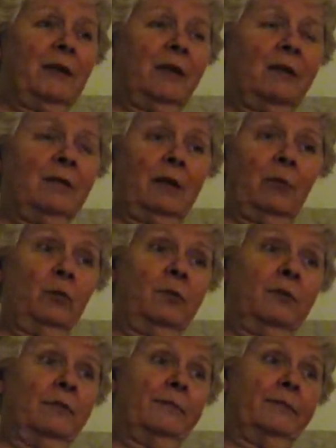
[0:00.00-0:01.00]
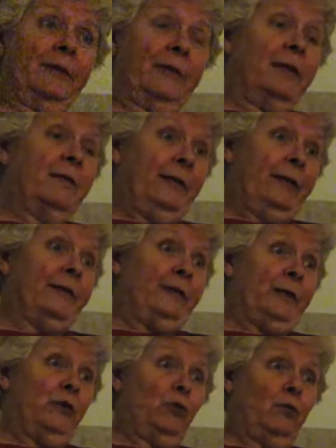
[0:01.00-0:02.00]
Because I was, as I said,
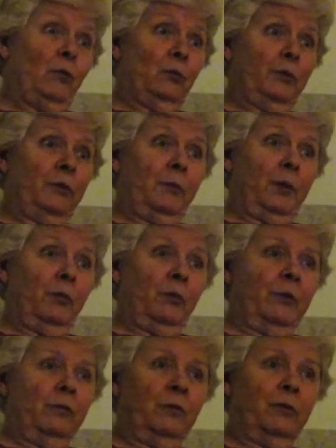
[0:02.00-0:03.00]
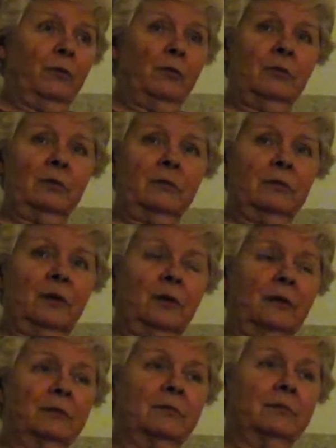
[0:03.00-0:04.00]
6 years older than my brother, so
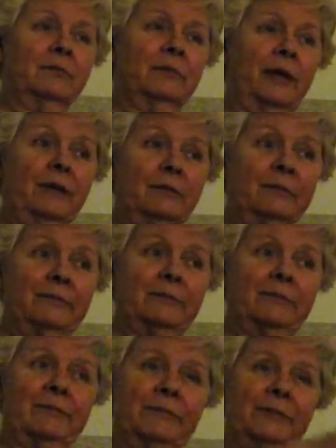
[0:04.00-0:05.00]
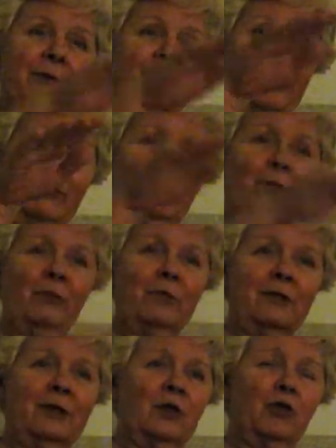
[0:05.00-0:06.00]
that, those
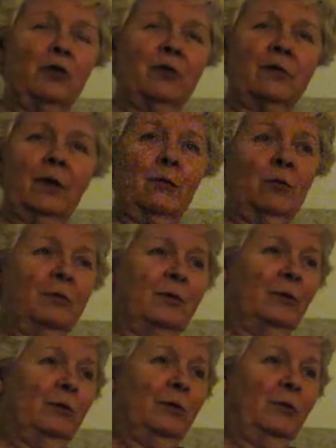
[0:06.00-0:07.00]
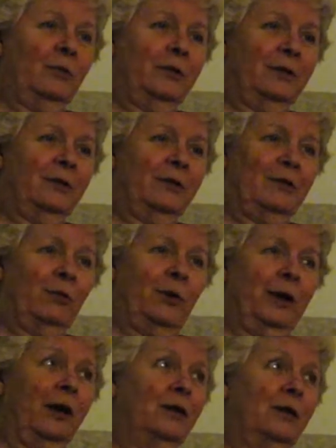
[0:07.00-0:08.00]
first 6 years, I was the only one, so
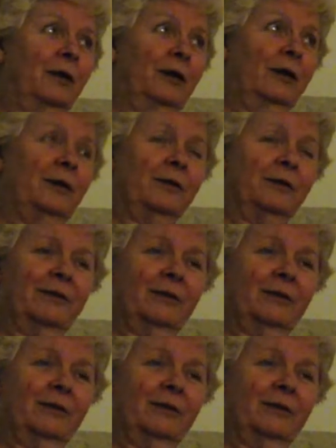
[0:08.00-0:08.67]
I got a lot.